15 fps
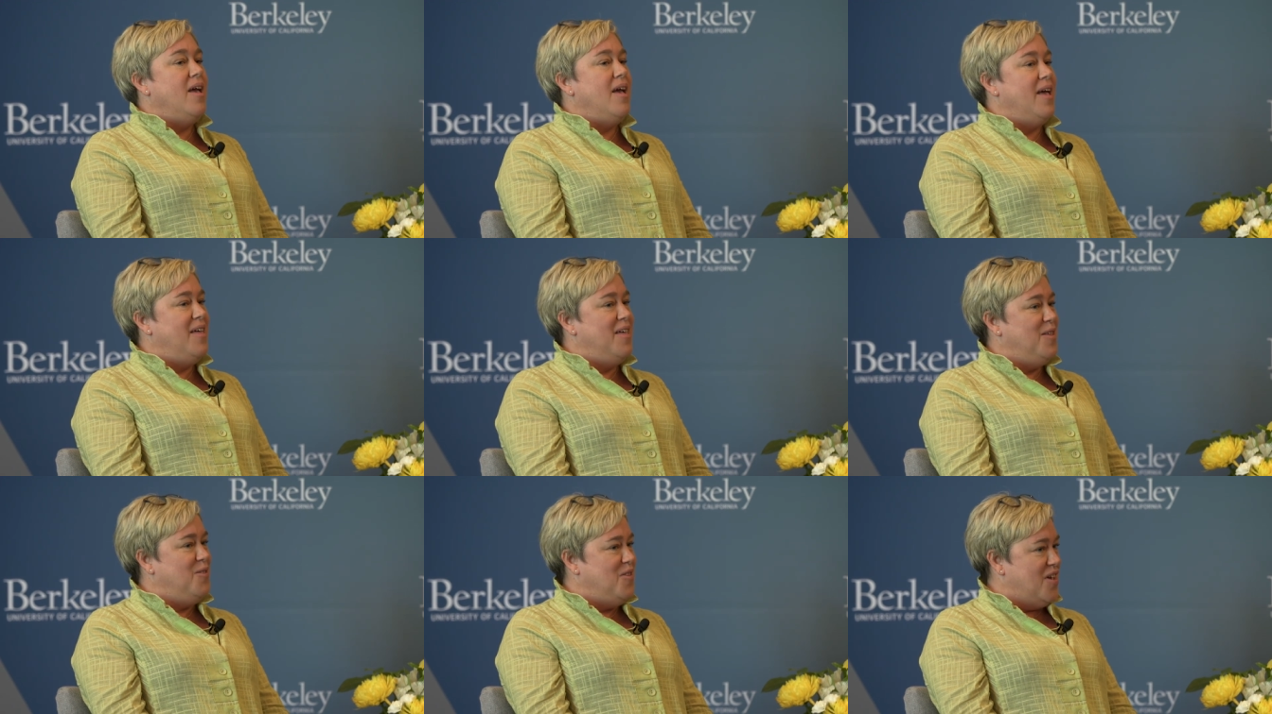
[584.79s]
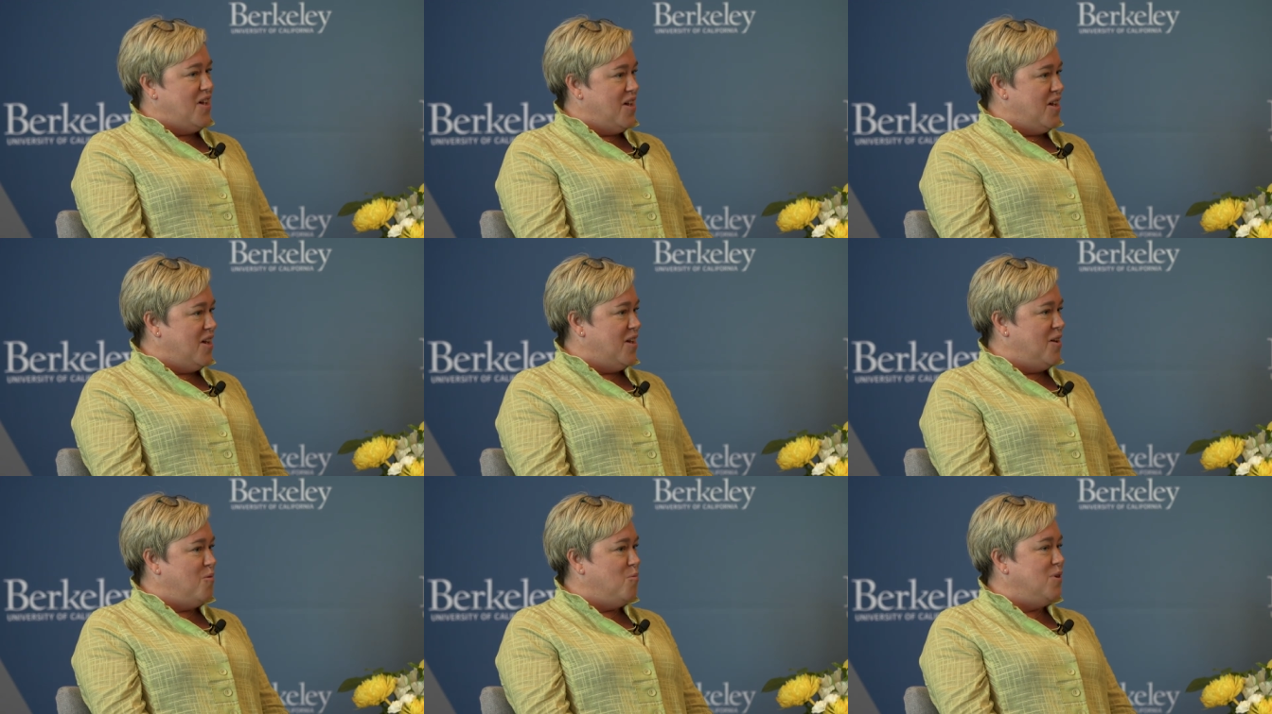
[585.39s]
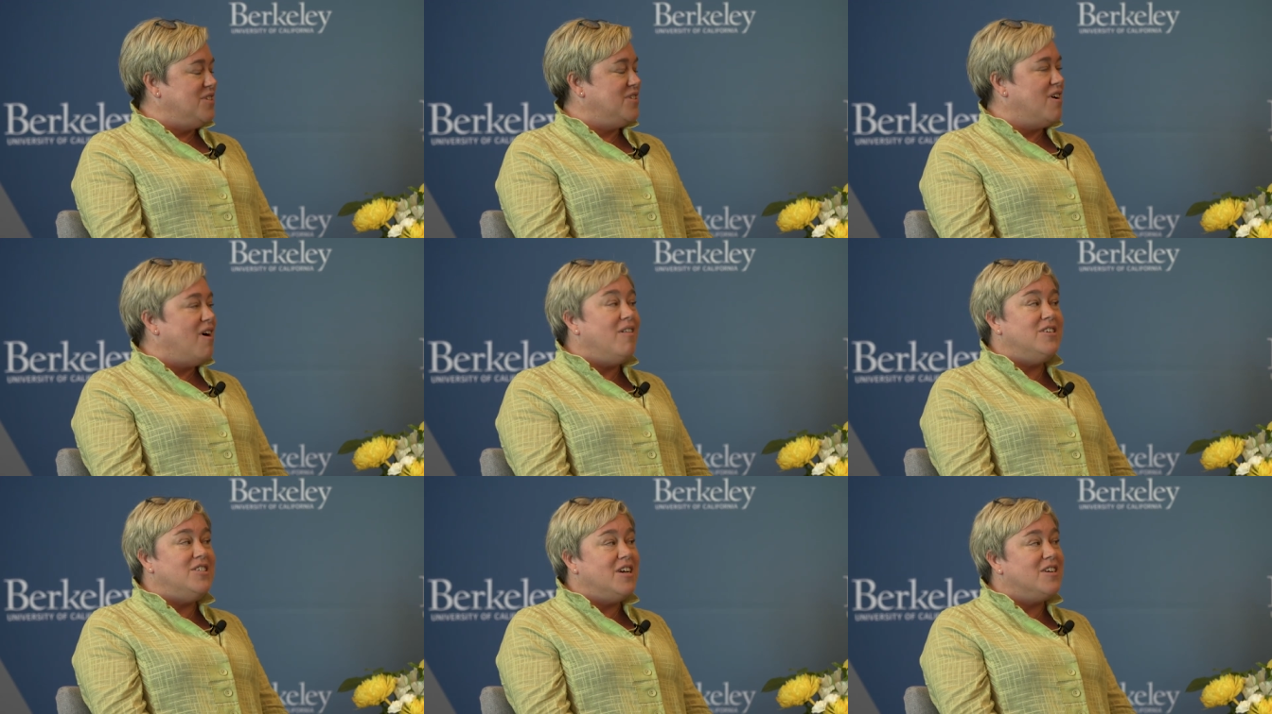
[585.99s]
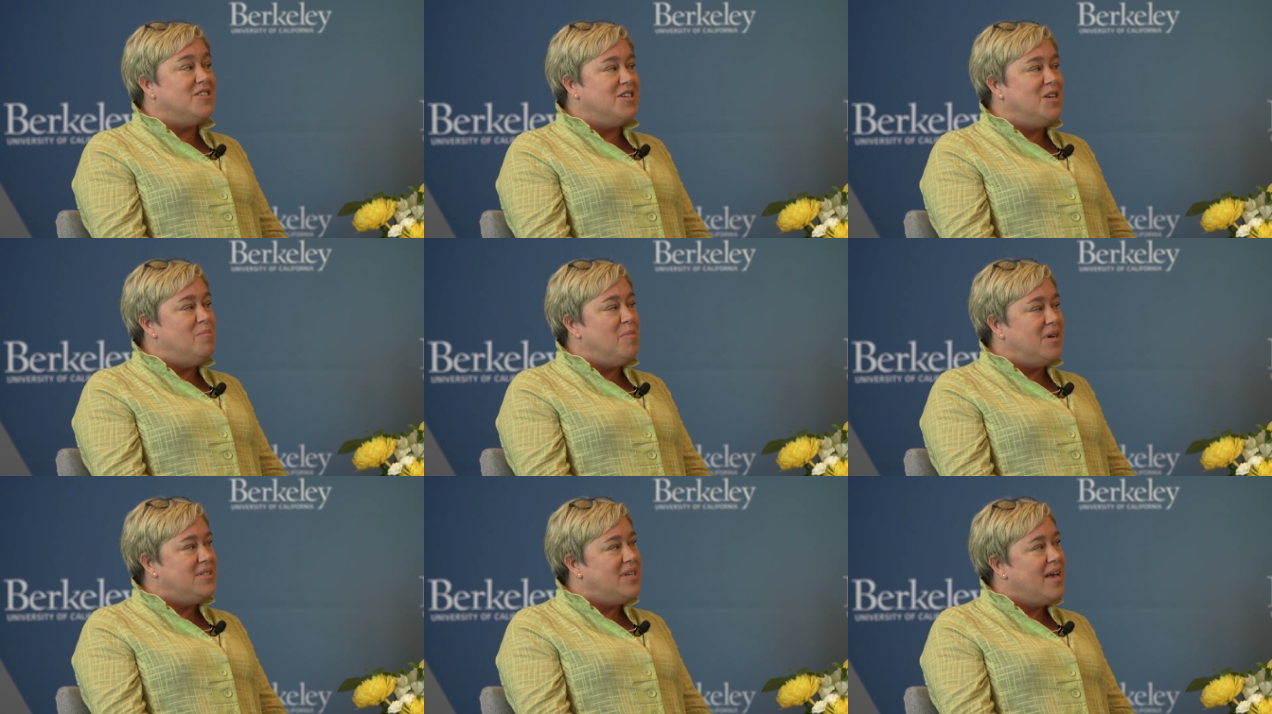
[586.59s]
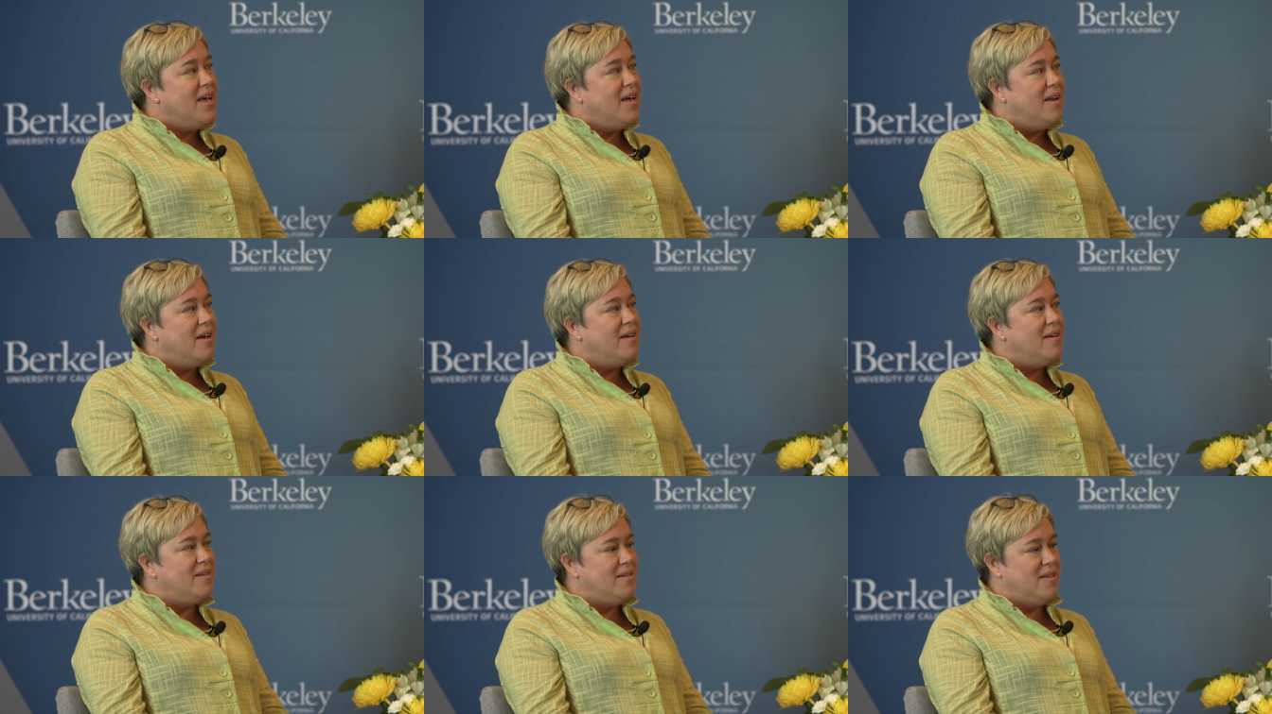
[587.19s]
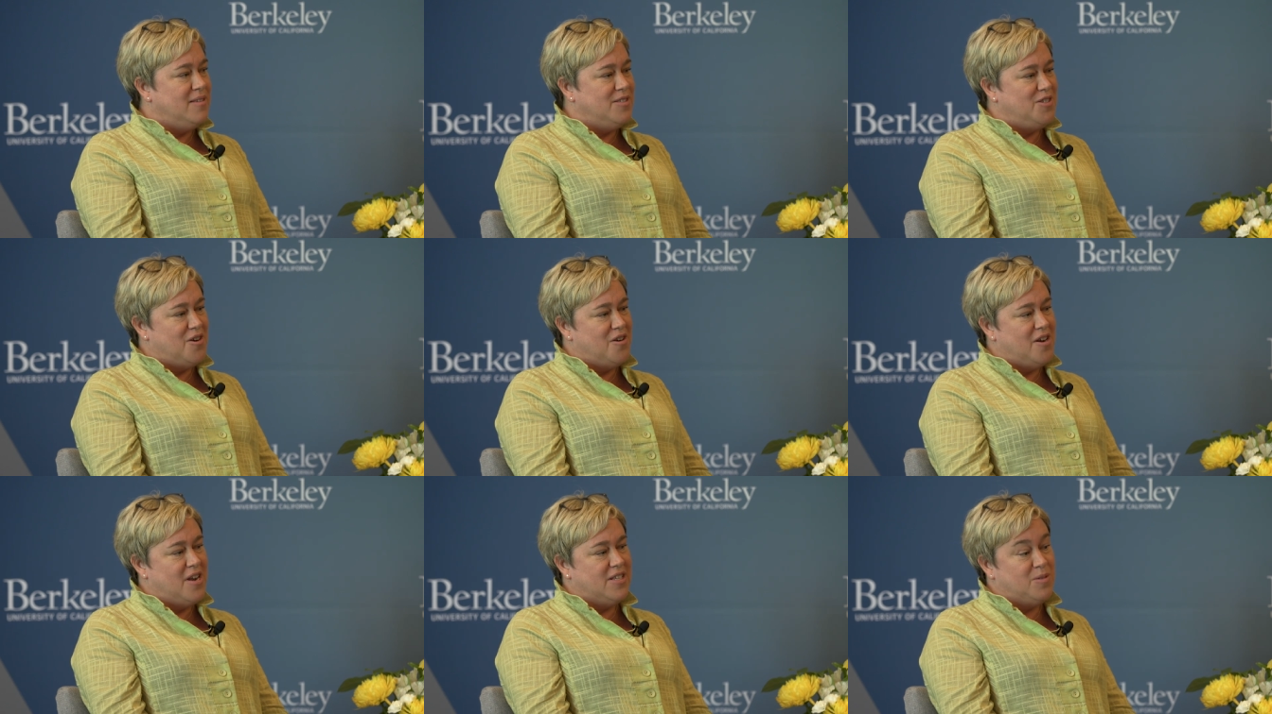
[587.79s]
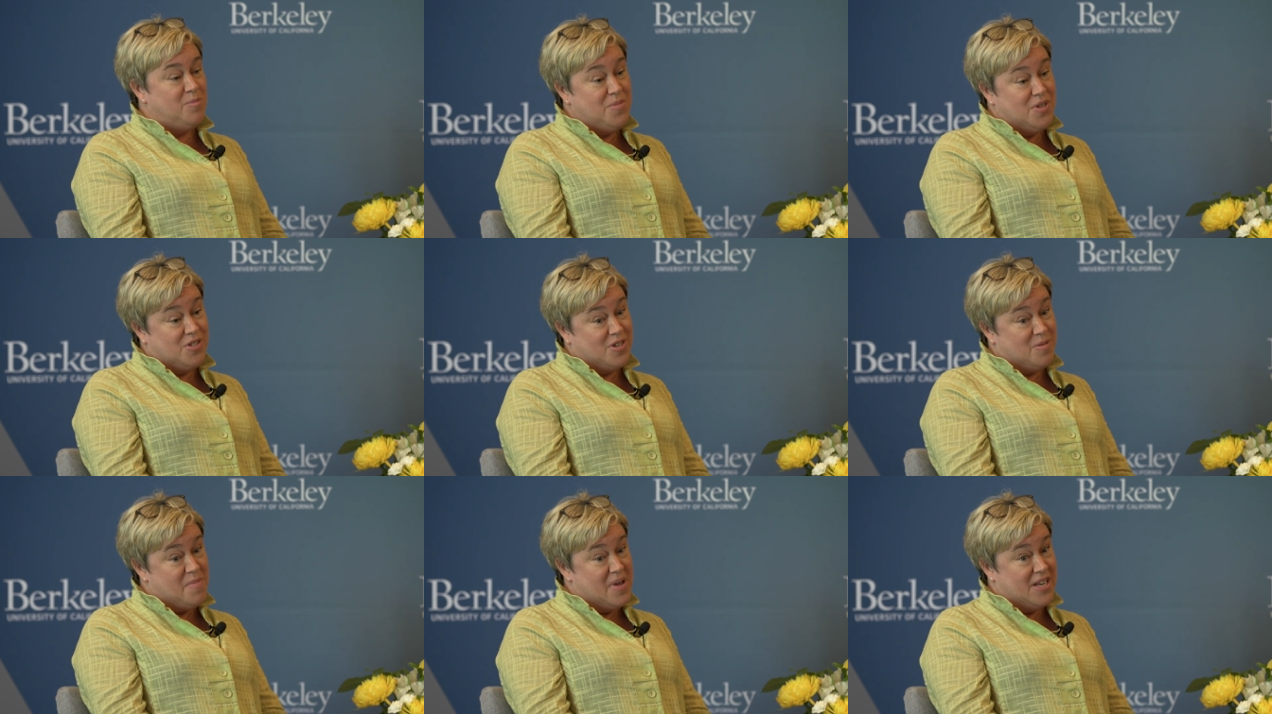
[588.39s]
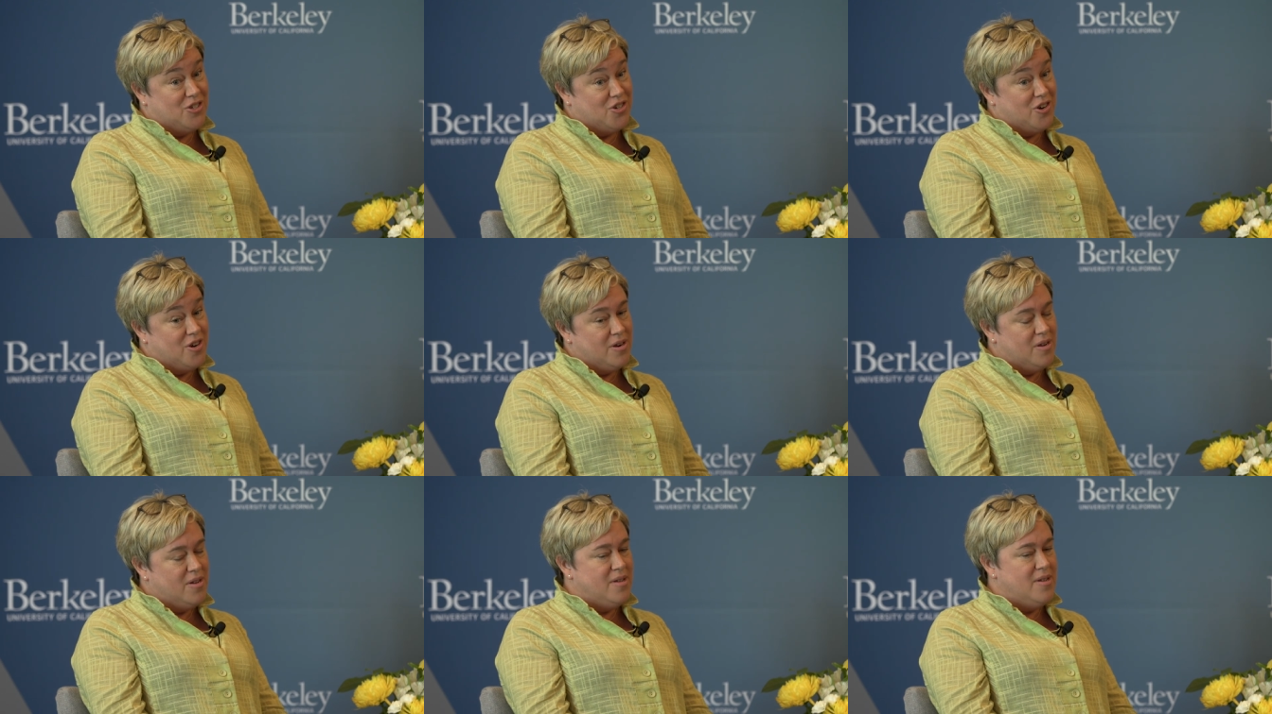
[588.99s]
and uh, went to college actually in Montana and started as a music major.